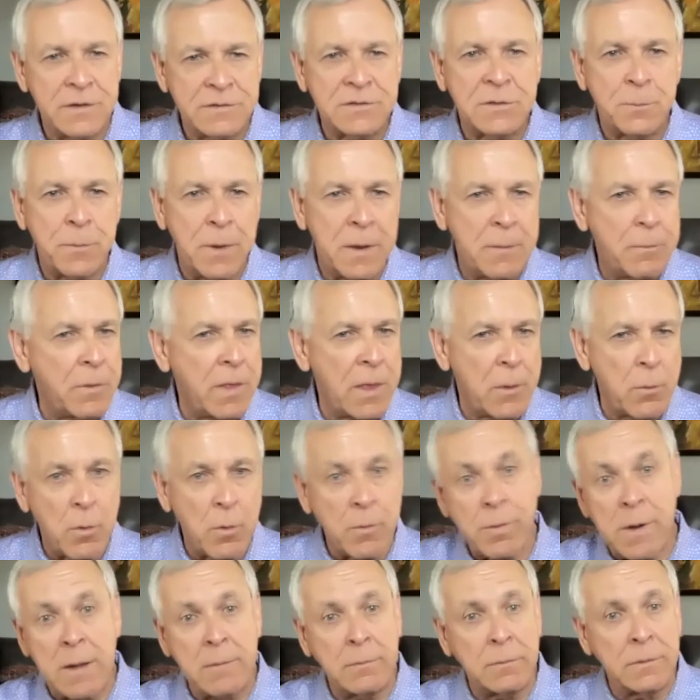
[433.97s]
Here's the people
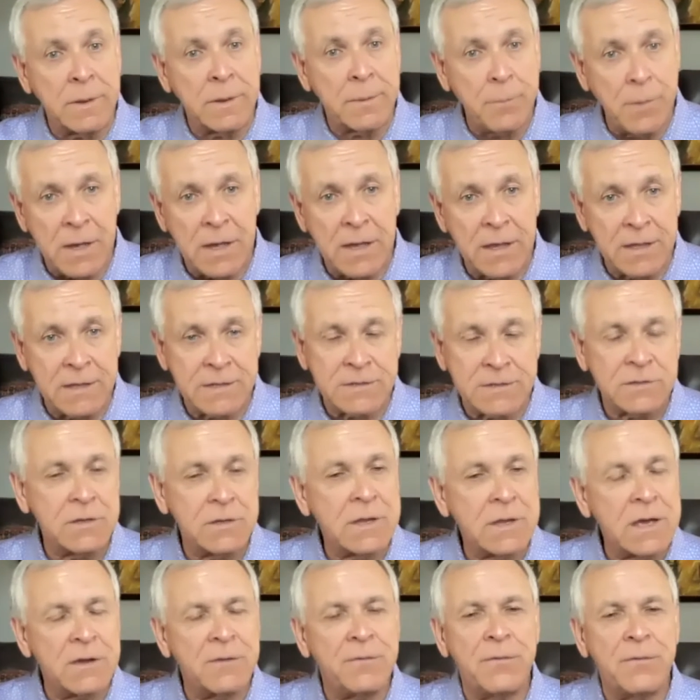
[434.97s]
that will probably buy it.
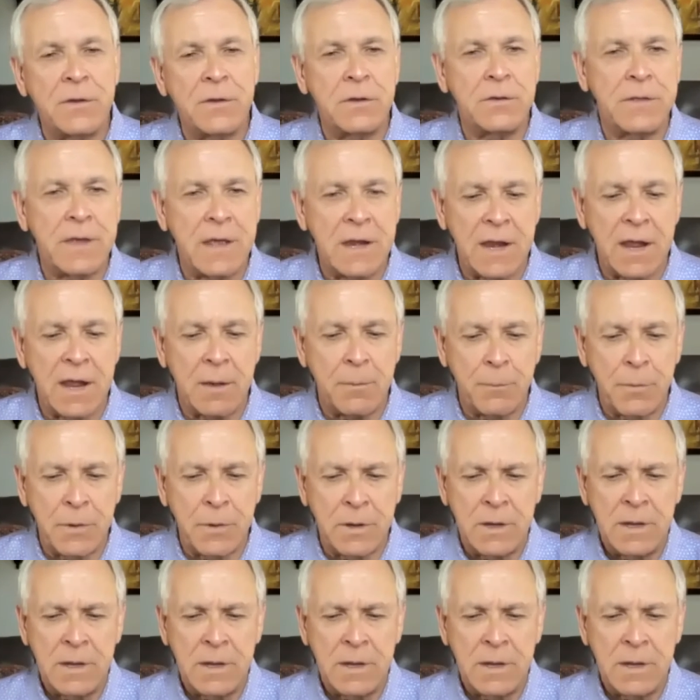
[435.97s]
So you got to figure that out.